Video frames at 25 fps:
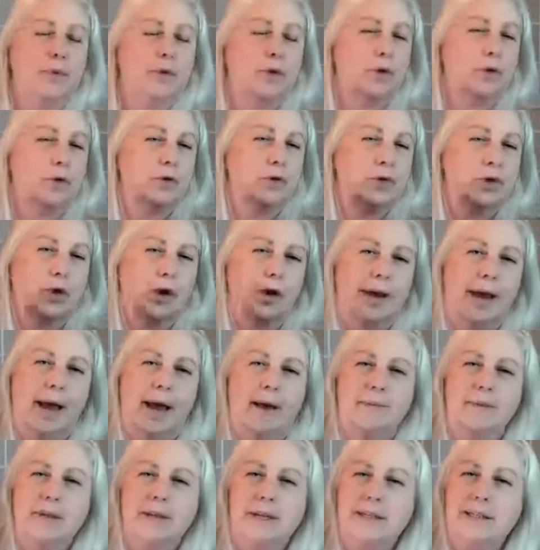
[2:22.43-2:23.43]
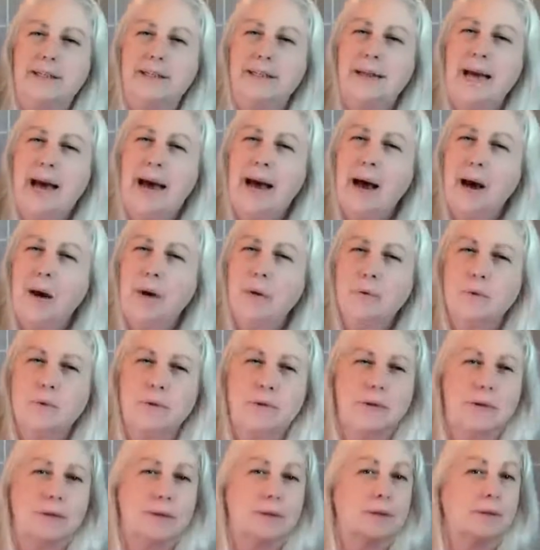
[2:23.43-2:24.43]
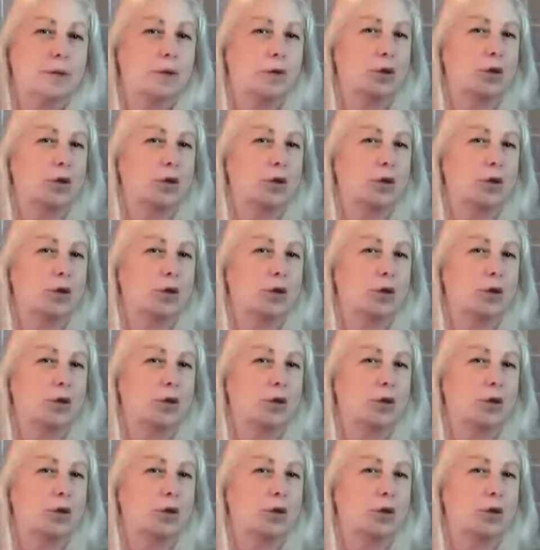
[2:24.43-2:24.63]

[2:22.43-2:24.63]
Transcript: you start having doubts,